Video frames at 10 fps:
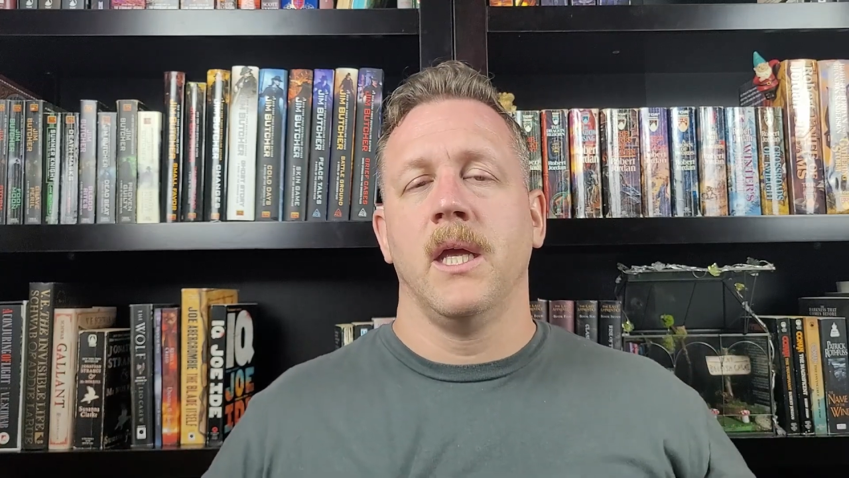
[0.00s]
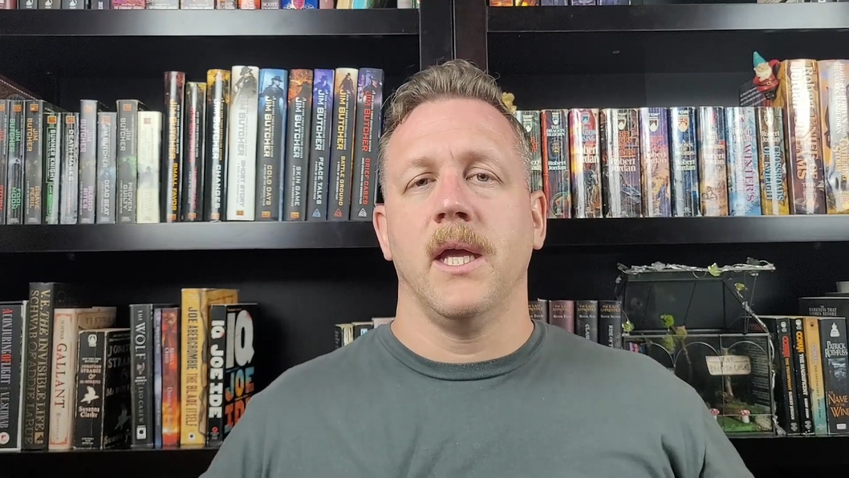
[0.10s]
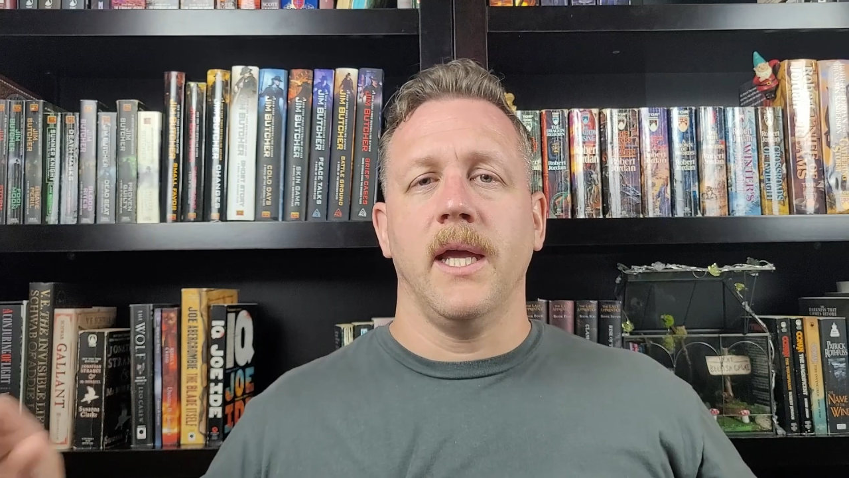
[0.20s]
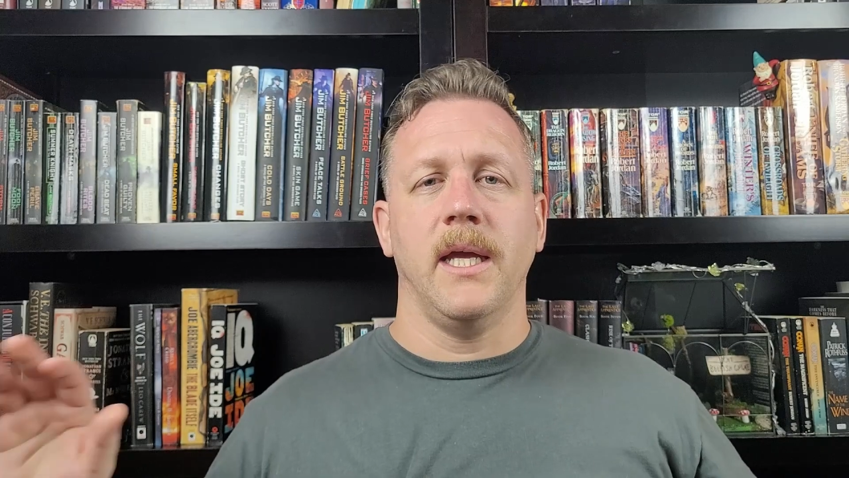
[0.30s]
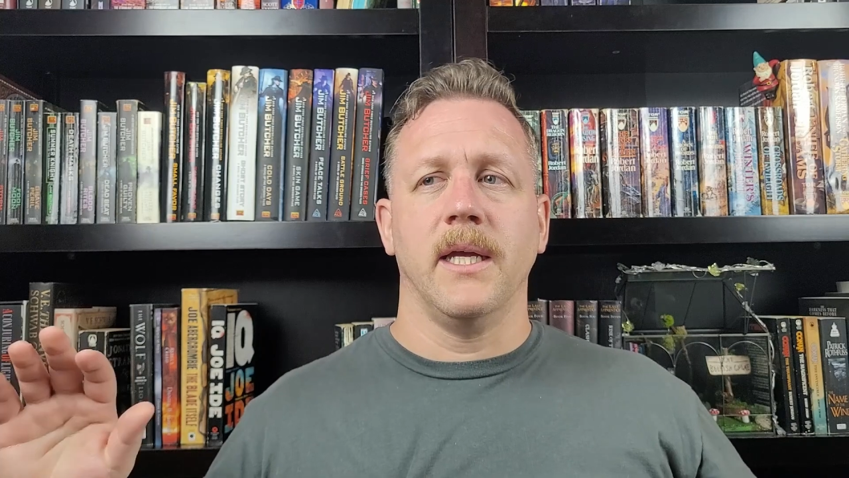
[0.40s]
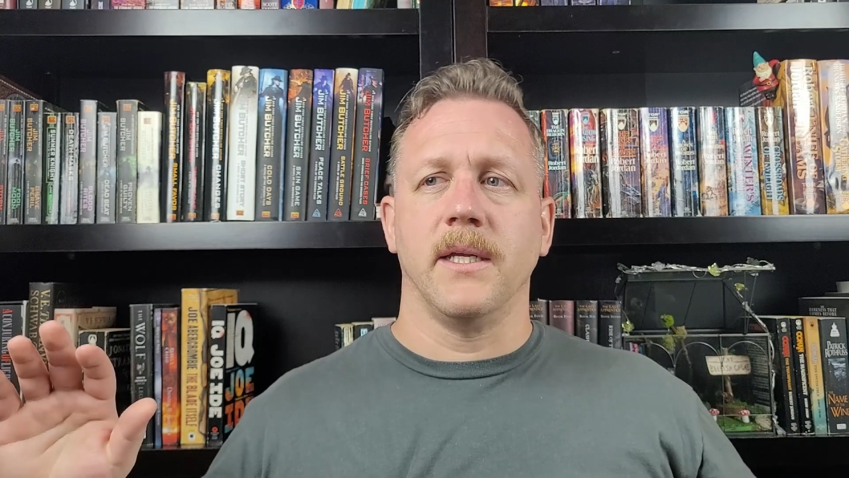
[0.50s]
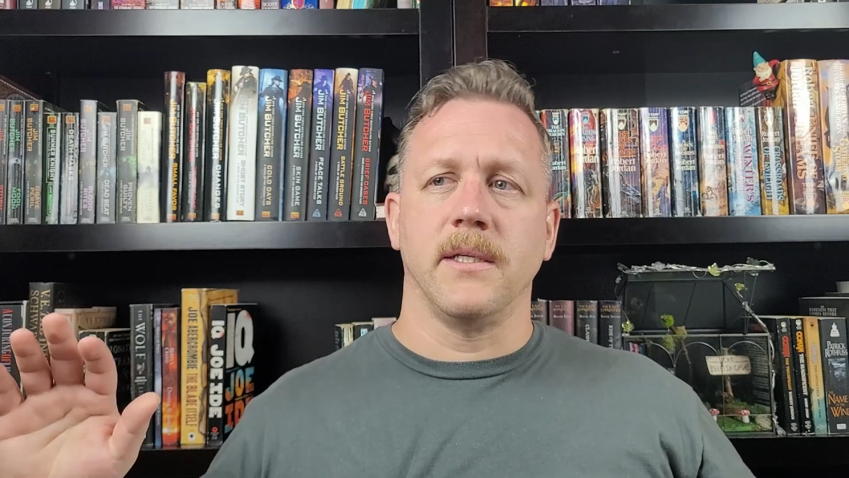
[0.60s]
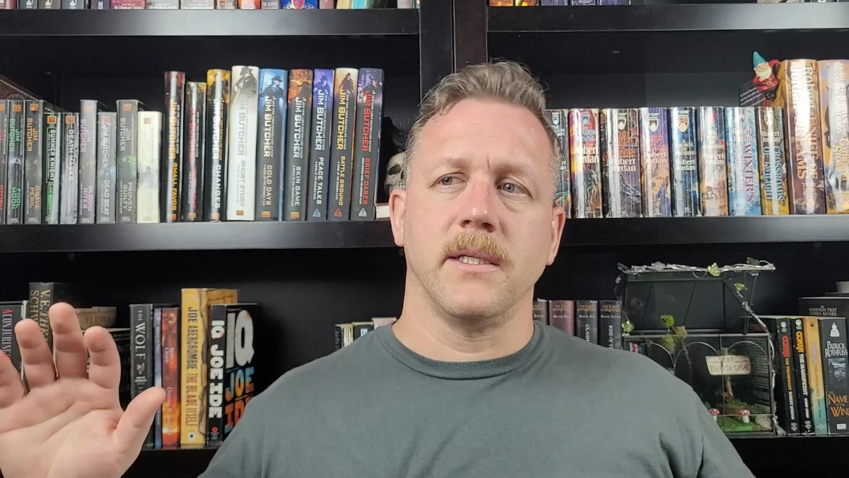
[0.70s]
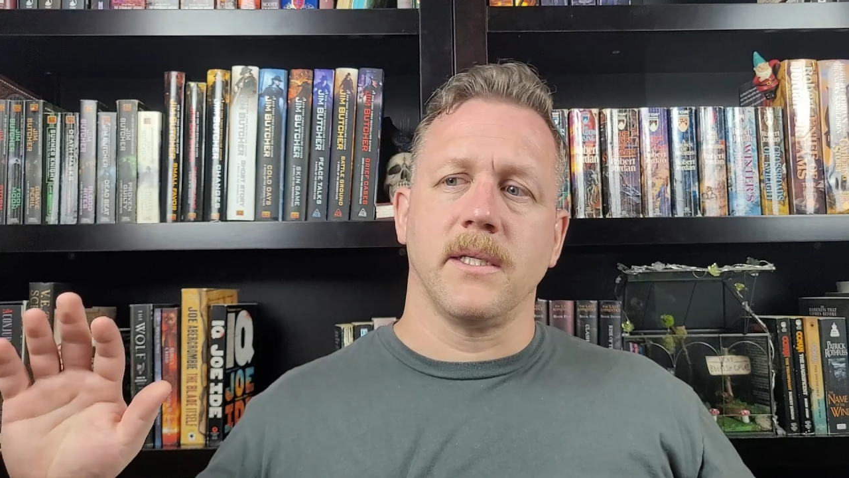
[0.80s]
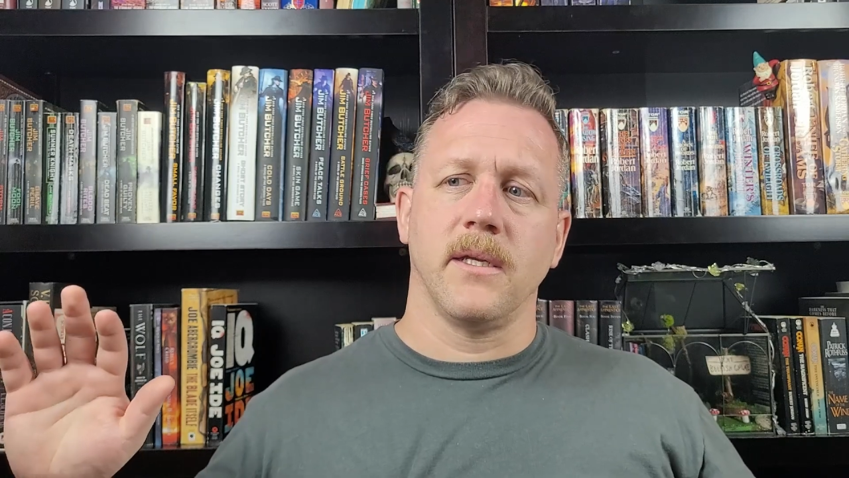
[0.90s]

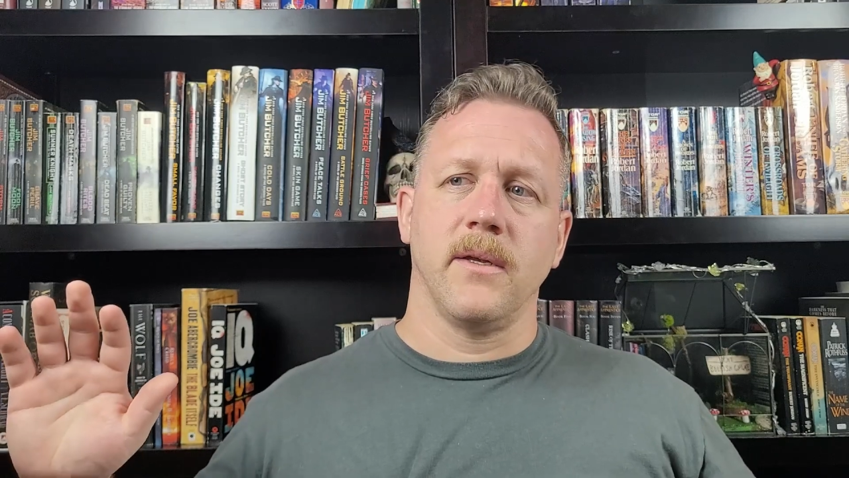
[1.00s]
And